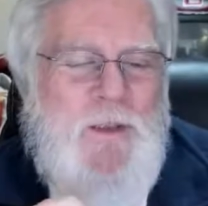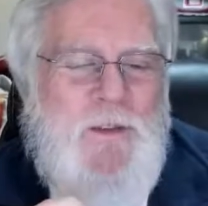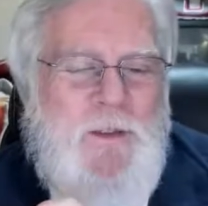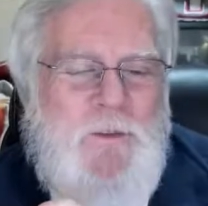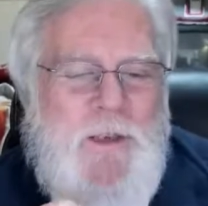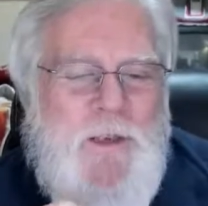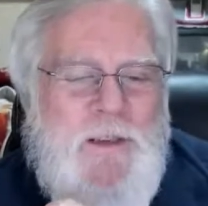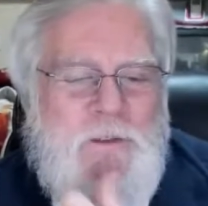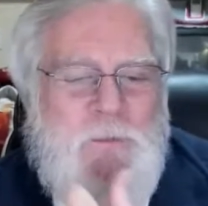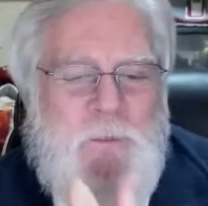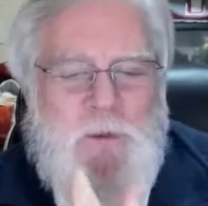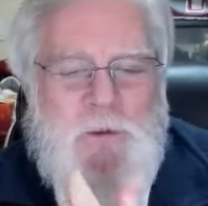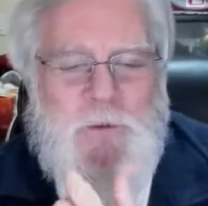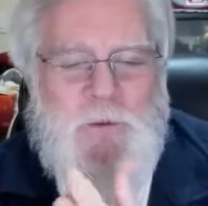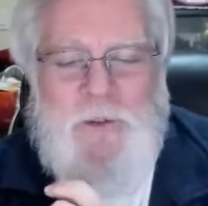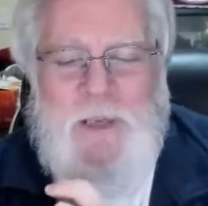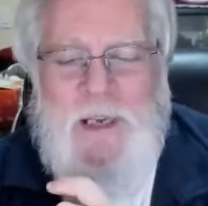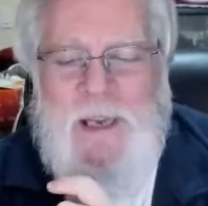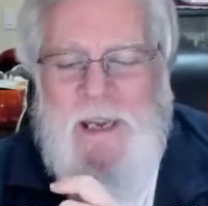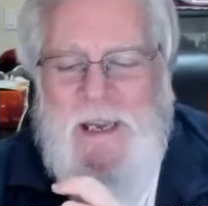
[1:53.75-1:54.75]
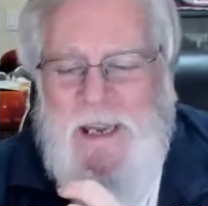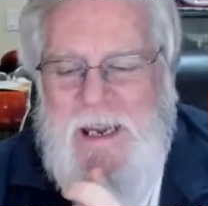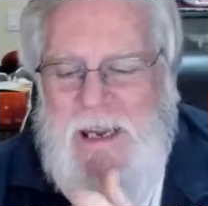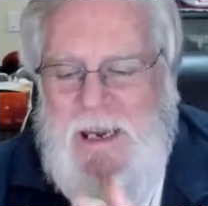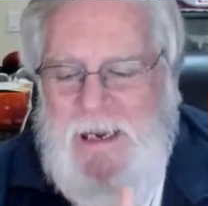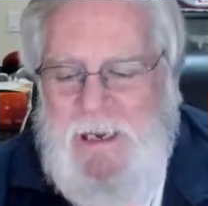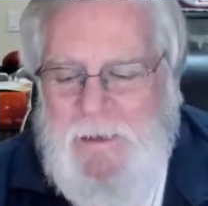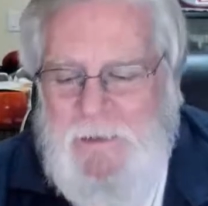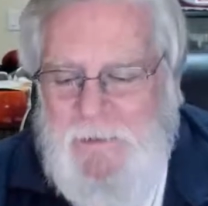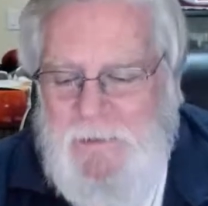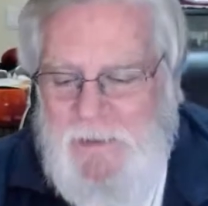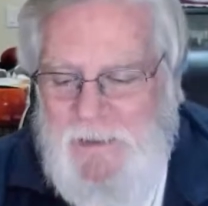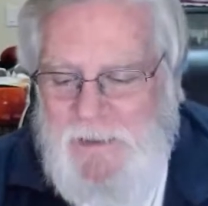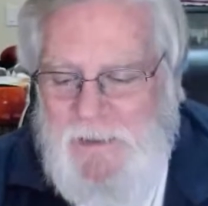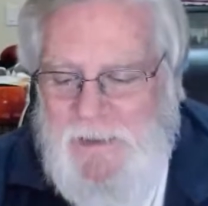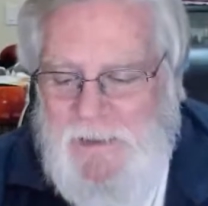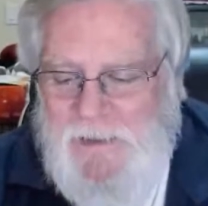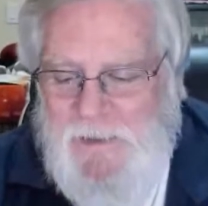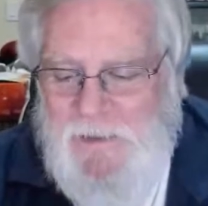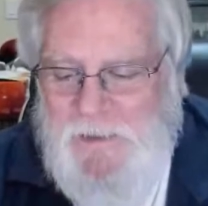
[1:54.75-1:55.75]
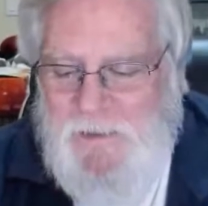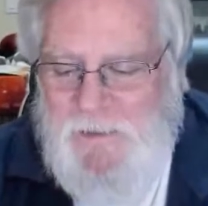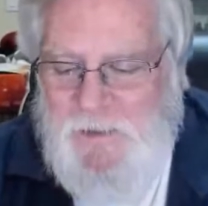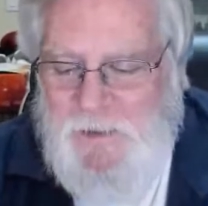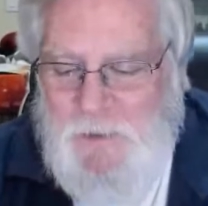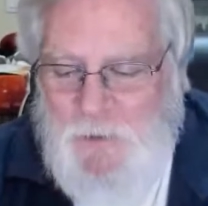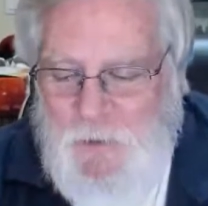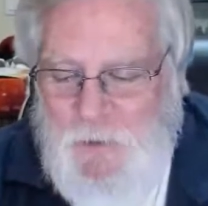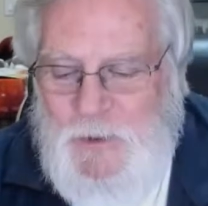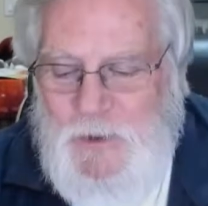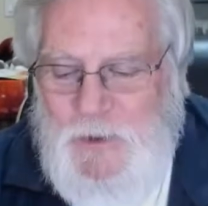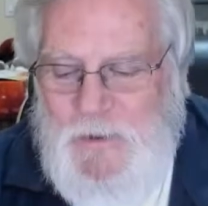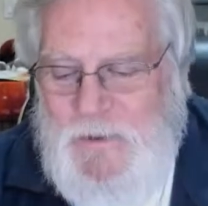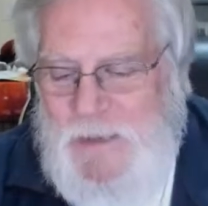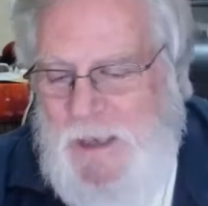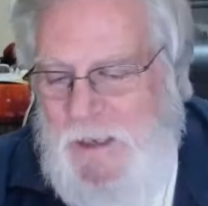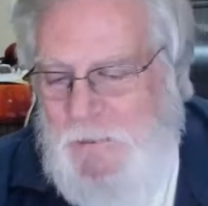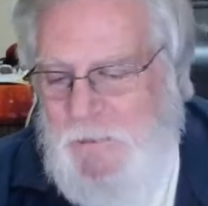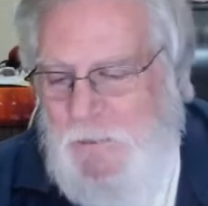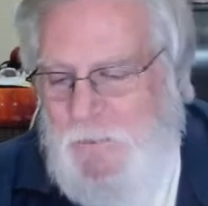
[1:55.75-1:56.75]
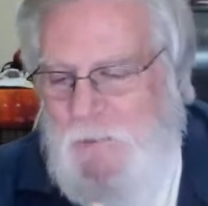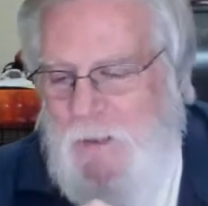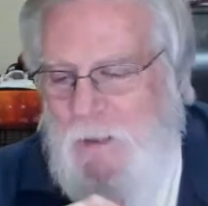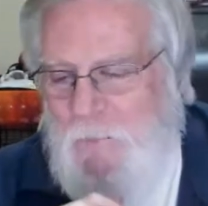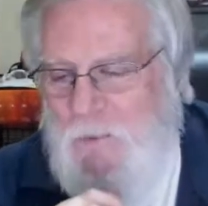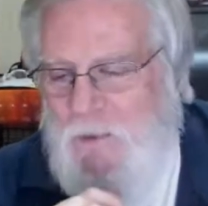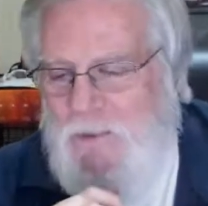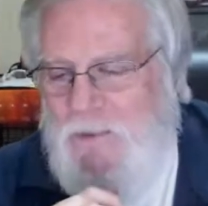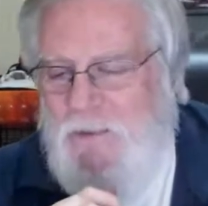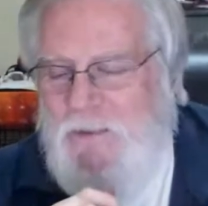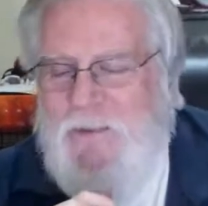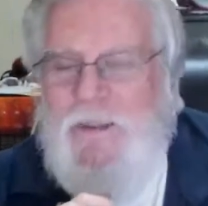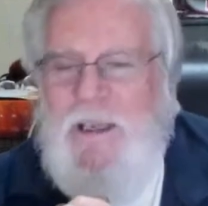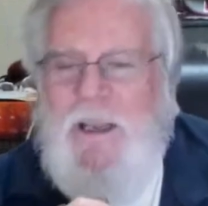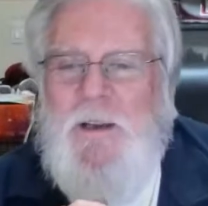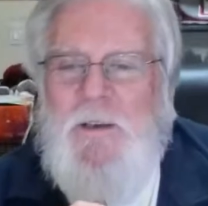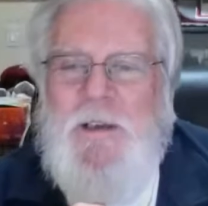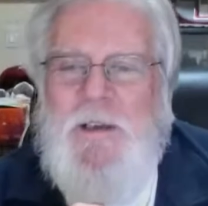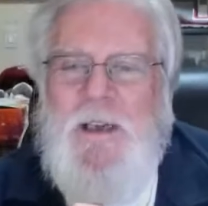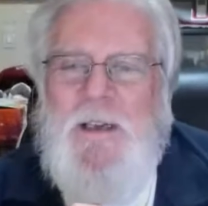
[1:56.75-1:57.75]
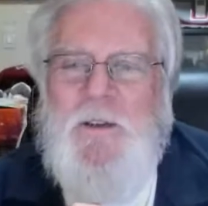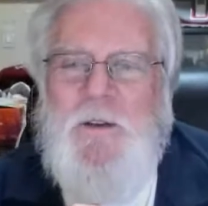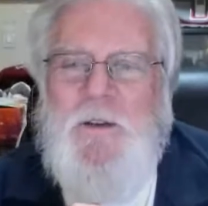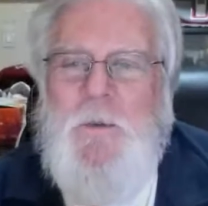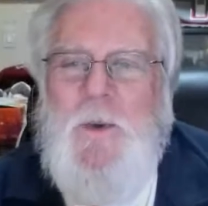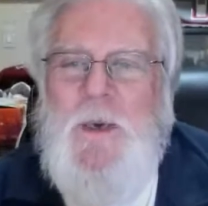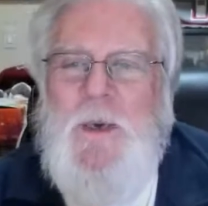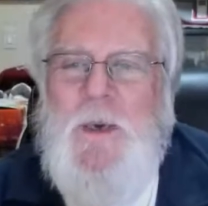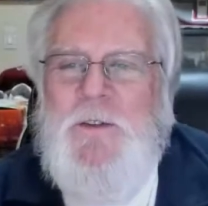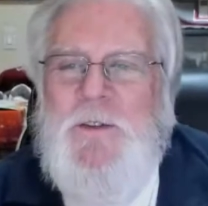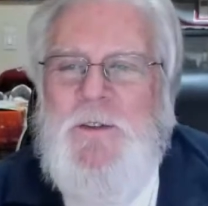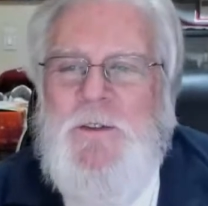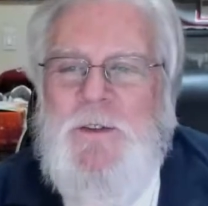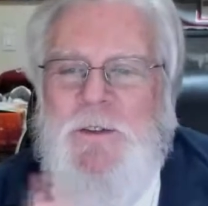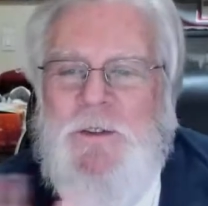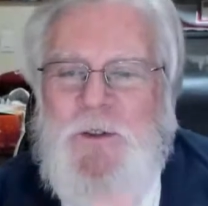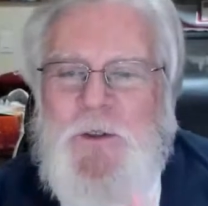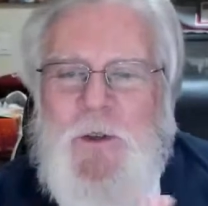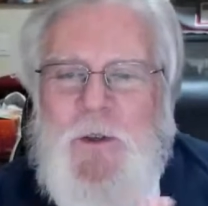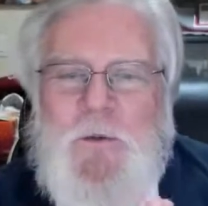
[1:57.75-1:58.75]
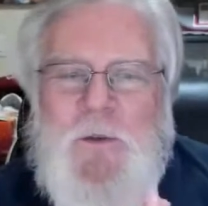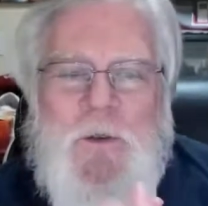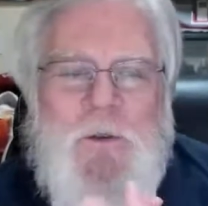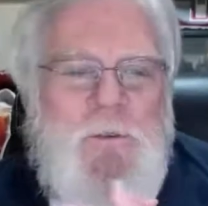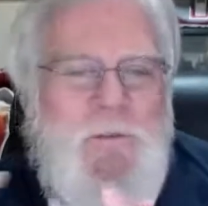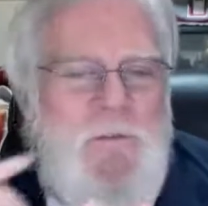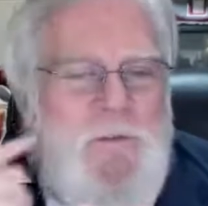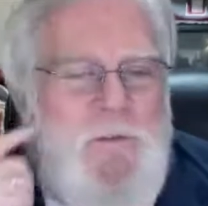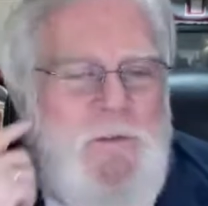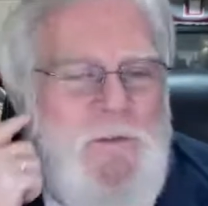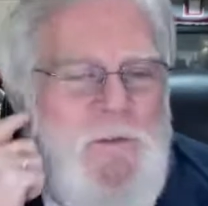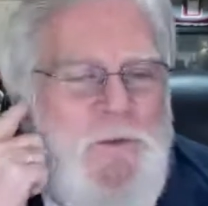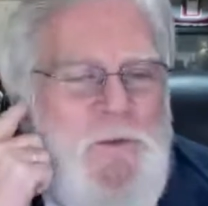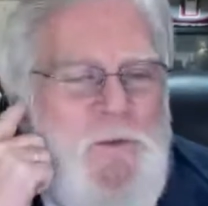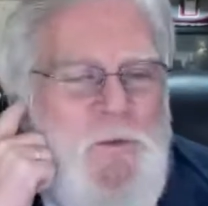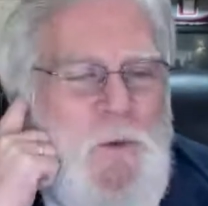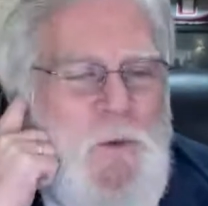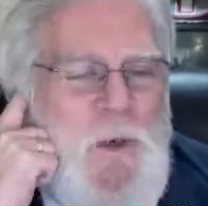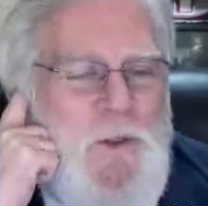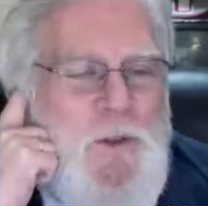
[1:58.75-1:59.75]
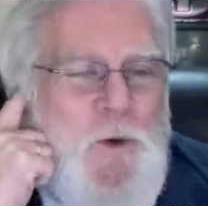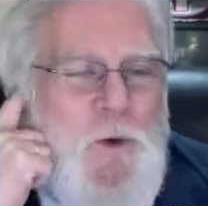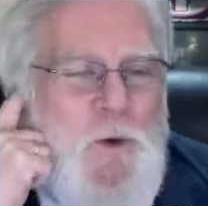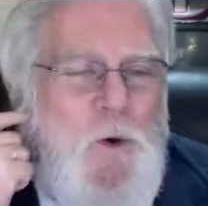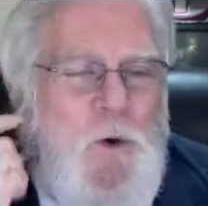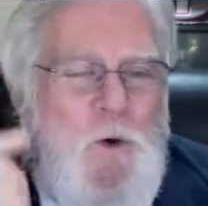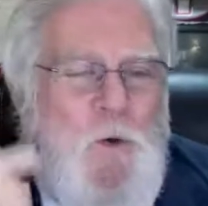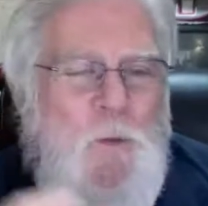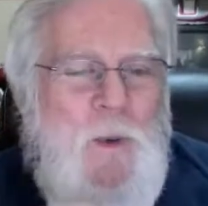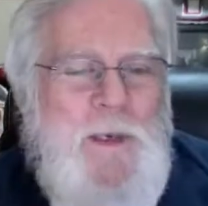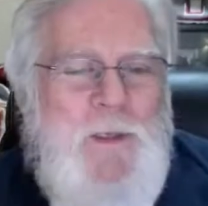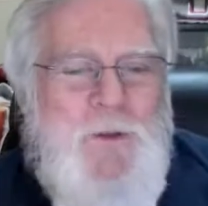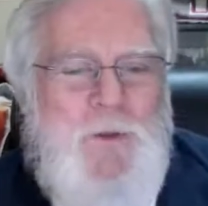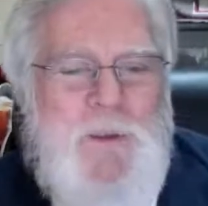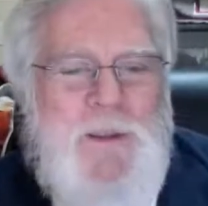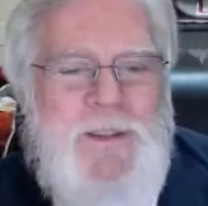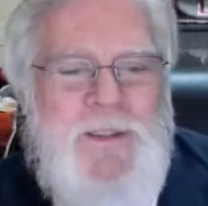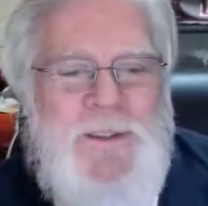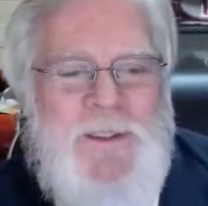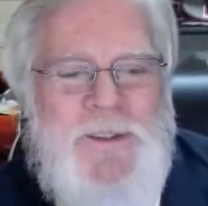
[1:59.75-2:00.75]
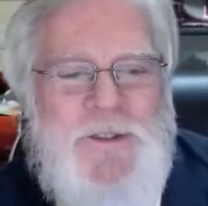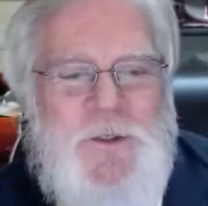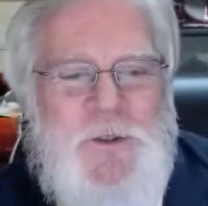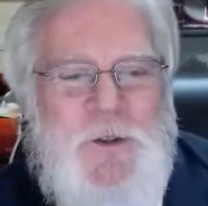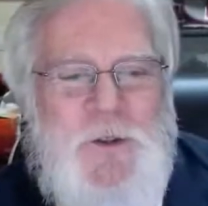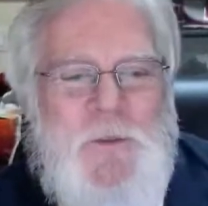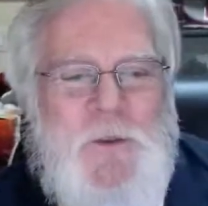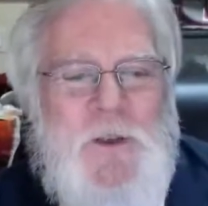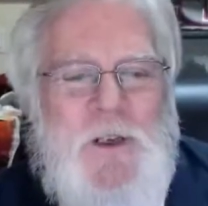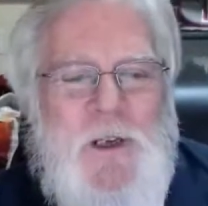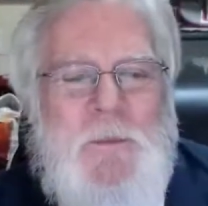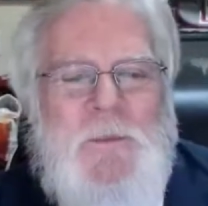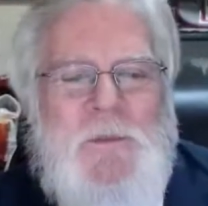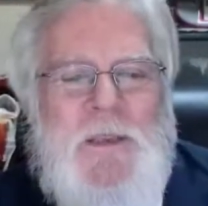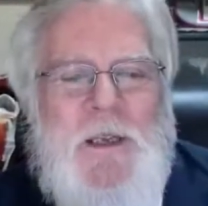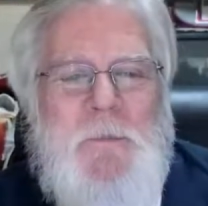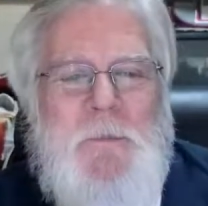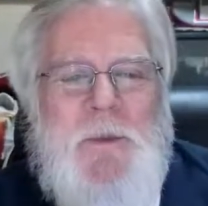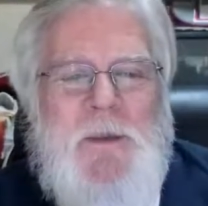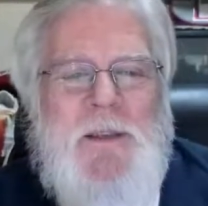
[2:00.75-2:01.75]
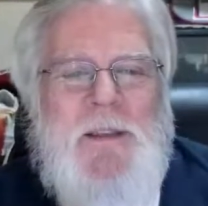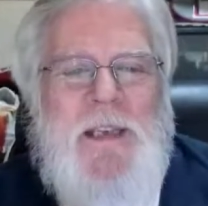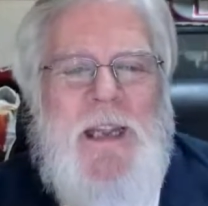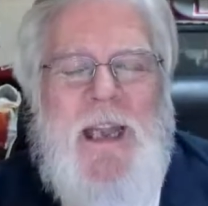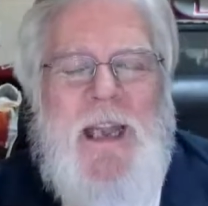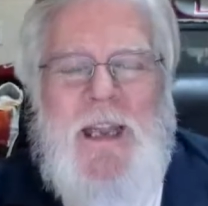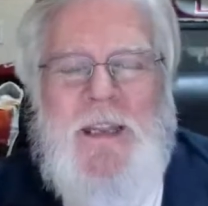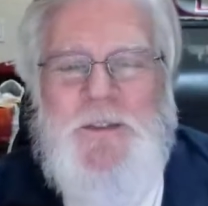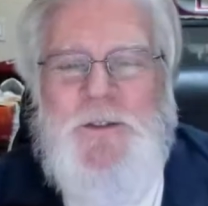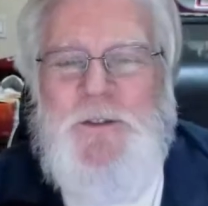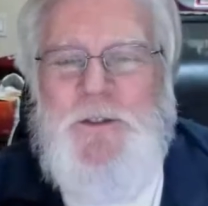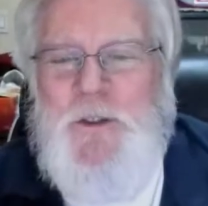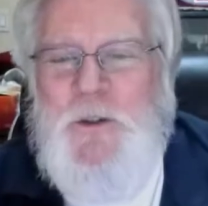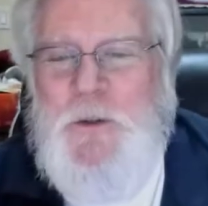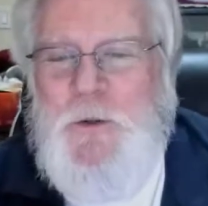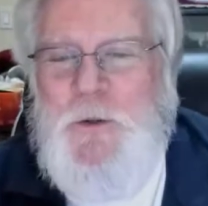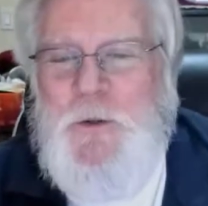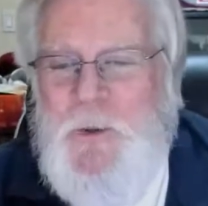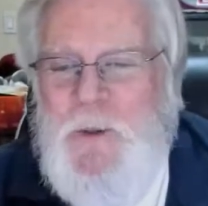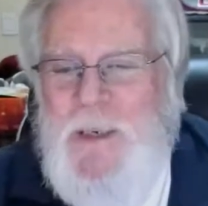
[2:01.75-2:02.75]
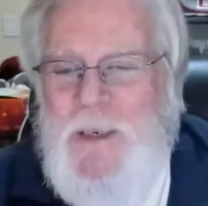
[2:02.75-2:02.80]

They've got specials, and you sit down, your family sits down, and the waitress, the server, waiter or waitress, the server comes up and asks you,